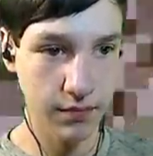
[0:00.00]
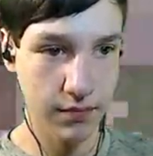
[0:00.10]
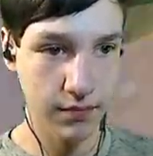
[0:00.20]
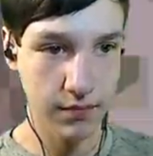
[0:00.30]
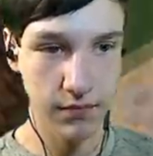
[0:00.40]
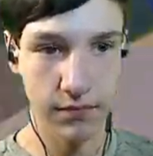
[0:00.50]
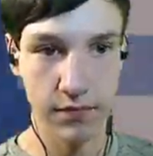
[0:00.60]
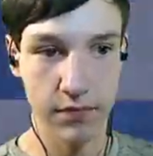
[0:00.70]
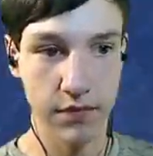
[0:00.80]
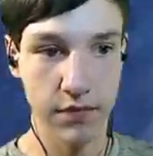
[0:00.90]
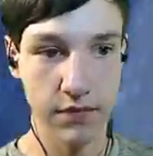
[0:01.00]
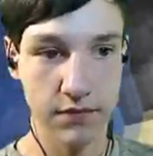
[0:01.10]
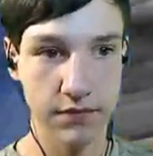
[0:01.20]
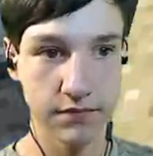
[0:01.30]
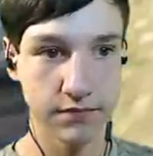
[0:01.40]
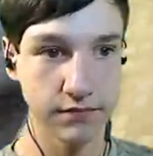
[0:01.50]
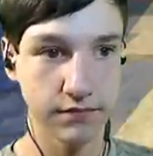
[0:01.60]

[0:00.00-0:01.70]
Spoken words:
(no one is talking)